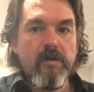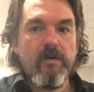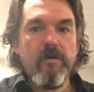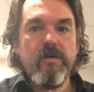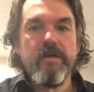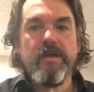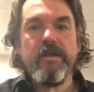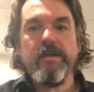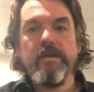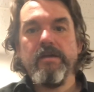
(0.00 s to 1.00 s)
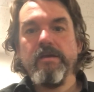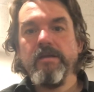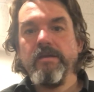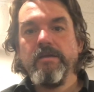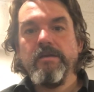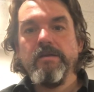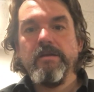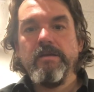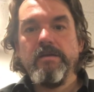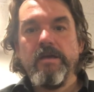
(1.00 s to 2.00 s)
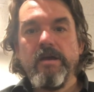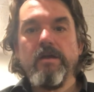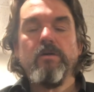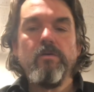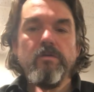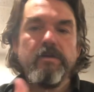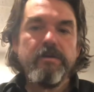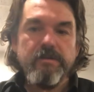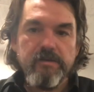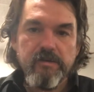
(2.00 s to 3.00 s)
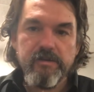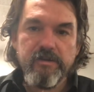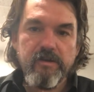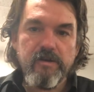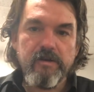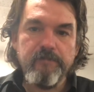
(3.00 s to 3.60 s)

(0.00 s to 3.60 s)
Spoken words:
Okay, how to hold on to your guitar.